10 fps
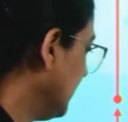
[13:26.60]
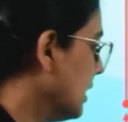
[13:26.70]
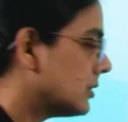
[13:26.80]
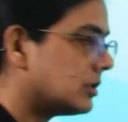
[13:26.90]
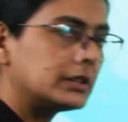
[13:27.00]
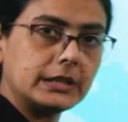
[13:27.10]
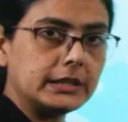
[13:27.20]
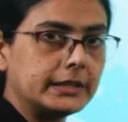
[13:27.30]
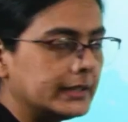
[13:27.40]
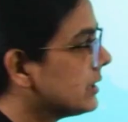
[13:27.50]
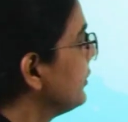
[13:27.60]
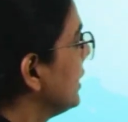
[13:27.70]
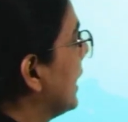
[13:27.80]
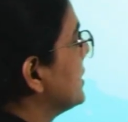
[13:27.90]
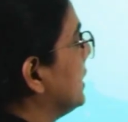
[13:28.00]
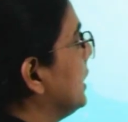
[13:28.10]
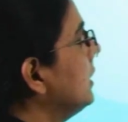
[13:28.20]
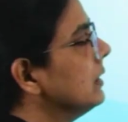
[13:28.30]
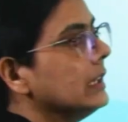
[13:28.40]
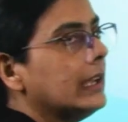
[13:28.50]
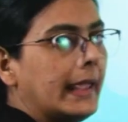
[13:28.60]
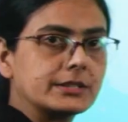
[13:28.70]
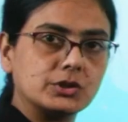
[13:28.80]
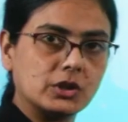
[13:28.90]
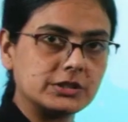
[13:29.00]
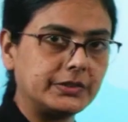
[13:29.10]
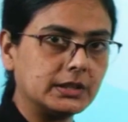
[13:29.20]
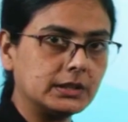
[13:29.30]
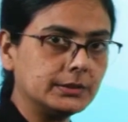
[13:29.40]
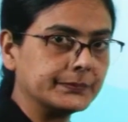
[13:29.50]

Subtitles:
So, three layers we have seen: exosphere,